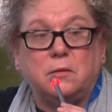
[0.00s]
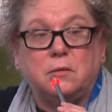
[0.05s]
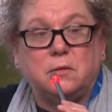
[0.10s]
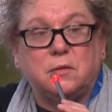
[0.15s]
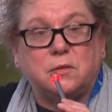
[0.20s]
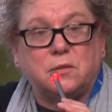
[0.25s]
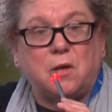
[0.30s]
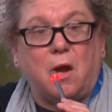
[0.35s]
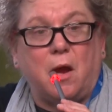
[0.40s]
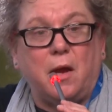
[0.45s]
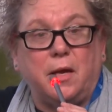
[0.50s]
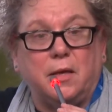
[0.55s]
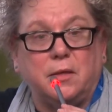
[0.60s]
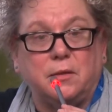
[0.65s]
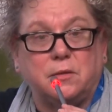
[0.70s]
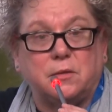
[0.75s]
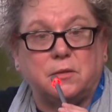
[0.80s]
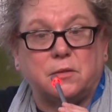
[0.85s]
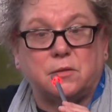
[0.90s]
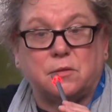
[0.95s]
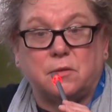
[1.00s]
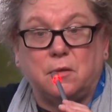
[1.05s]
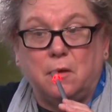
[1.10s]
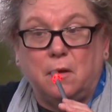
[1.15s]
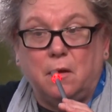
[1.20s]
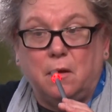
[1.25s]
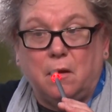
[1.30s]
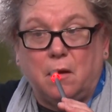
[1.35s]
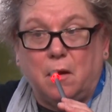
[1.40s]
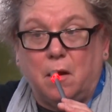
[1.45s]
science,
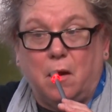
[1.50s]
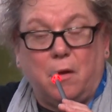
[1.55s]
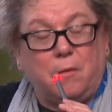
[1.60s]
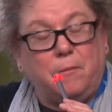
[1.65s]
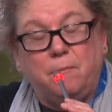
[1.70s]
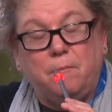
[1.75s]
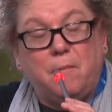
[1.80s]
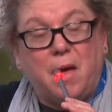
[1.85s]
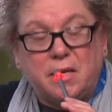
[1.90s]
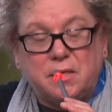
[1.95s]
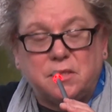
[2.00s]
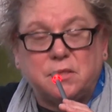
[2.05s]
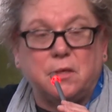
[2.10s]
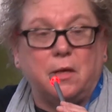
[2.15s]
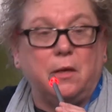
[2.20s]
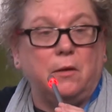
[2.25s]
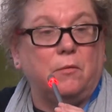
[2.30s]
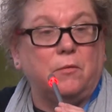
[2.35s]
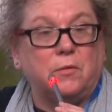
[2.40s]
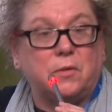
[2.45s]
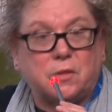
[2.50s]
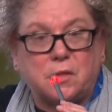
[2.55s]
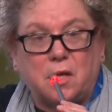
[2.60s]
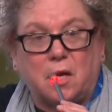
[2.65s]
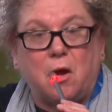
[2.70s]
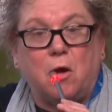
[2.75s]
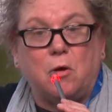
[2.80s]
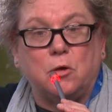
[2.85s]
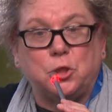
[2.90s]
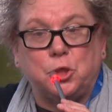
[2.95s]
medicine,
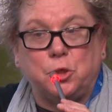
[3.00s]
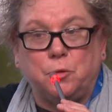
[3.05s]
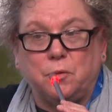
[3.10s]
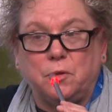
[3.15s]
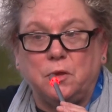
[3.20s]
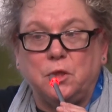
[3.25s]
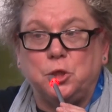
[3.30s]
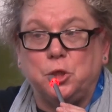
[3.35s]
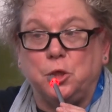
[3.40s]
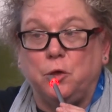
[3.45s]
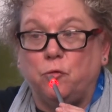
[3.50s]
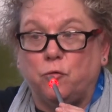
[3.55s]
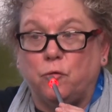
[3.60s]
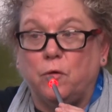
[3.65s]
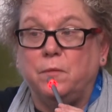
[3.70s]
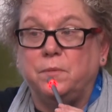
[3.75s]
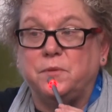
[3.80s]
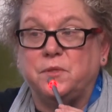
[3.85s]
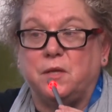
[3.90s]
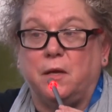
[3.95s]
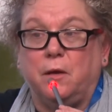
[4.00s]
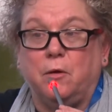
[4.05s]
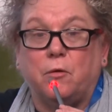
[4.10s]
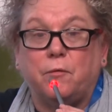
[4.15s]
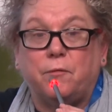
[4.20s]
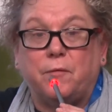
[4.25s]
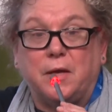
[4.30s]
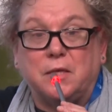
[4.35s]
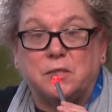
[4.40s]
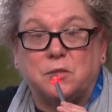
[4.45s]
psychology, religion groups to
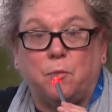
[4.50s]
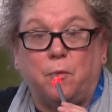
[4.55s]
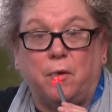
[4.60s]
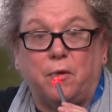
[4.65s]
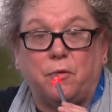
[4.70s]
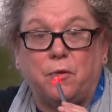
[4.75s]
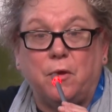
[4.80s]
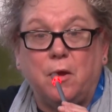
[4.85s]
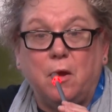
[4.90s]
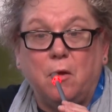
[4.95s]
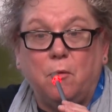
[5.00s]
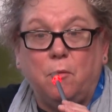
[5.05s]
interface with.